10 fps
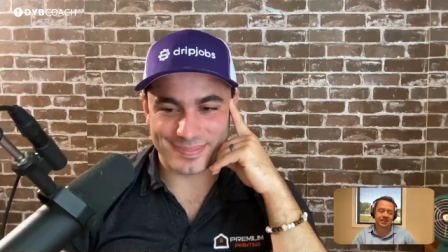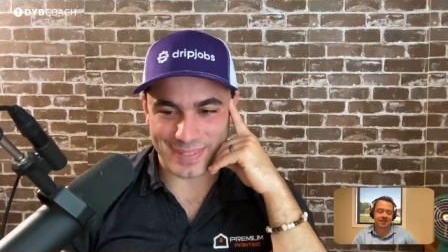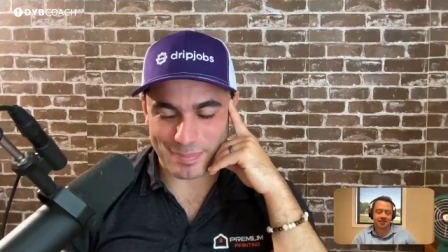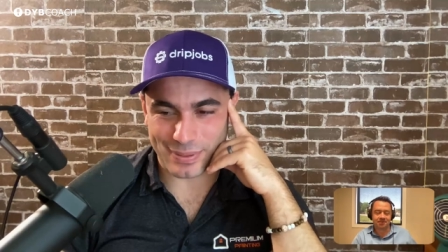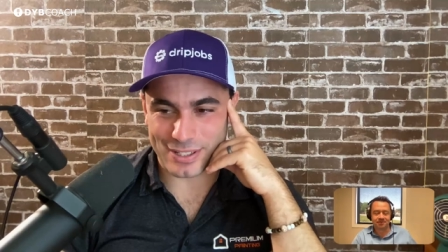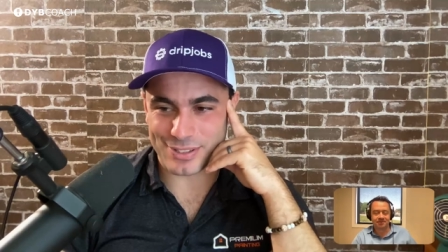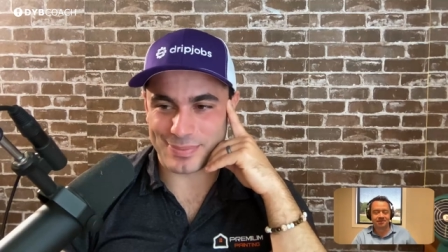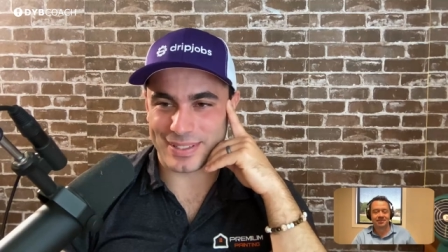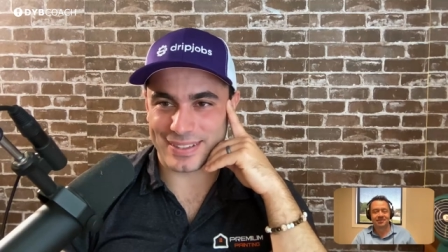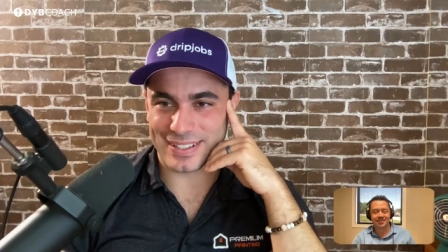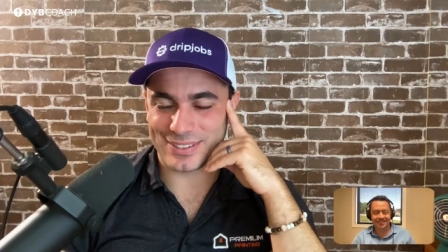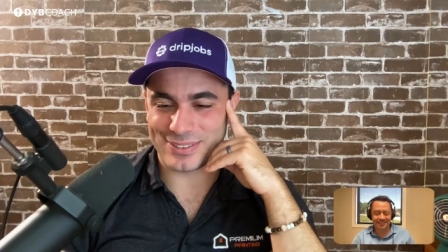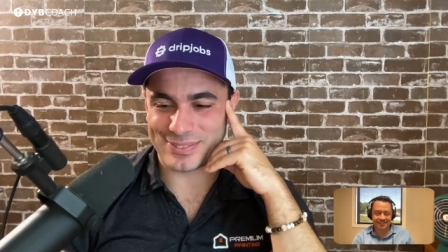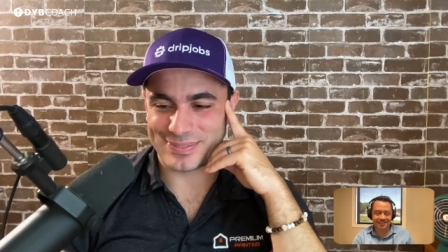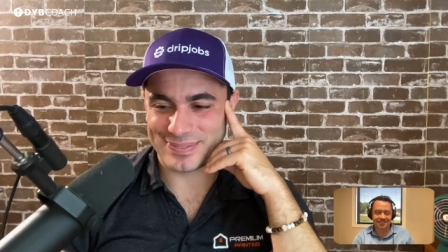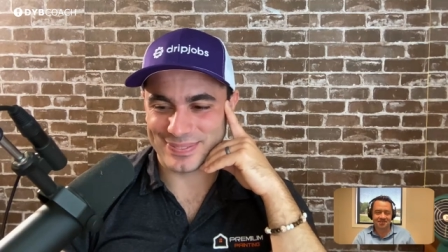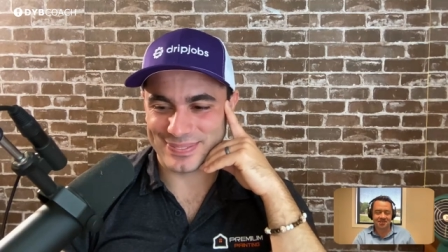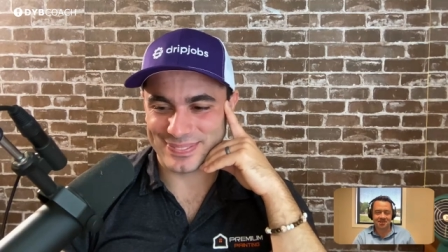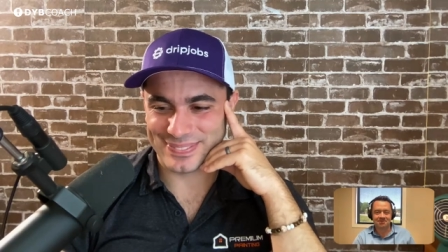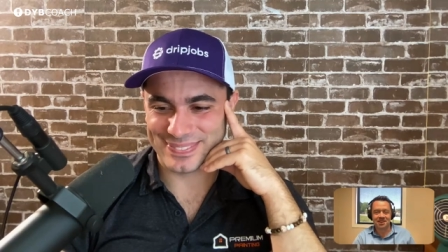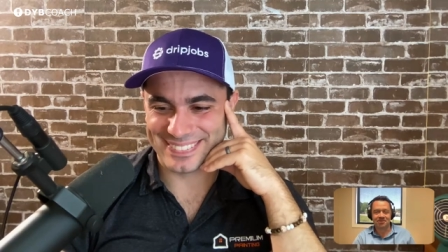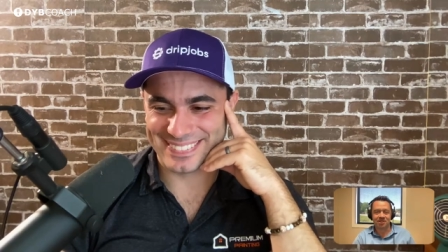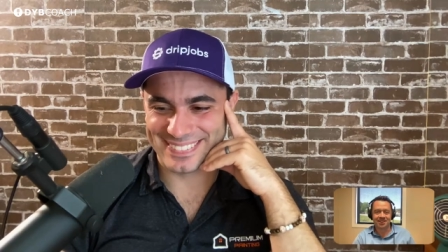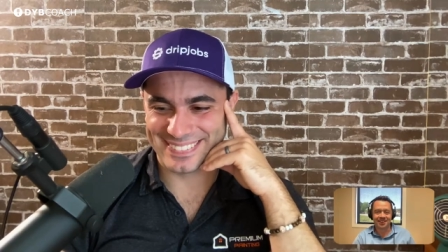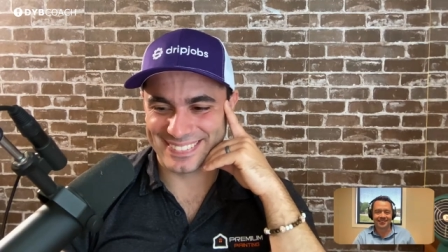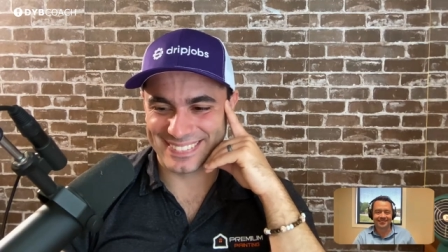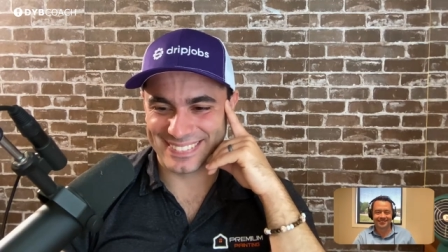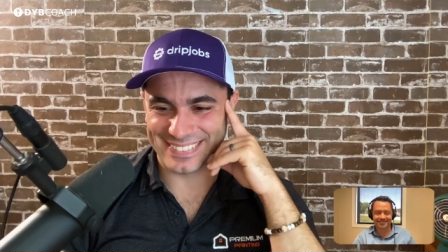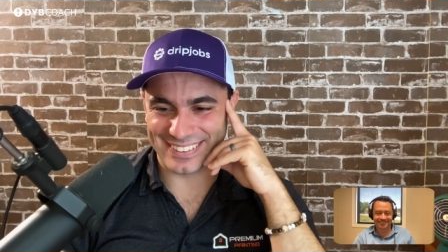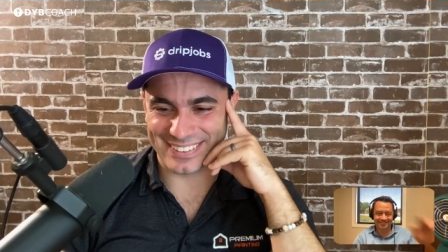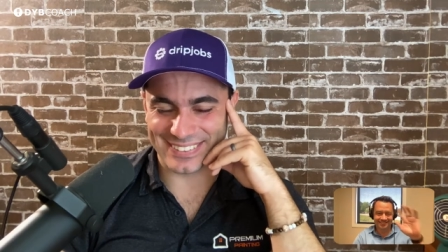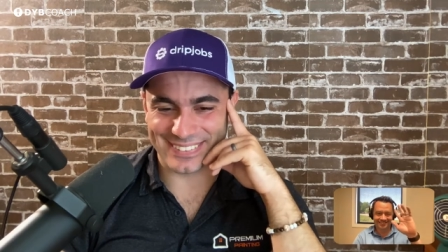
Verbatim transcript: my so, uh, pleasure, man. Thank you. You're welcome. Have a great day. You too.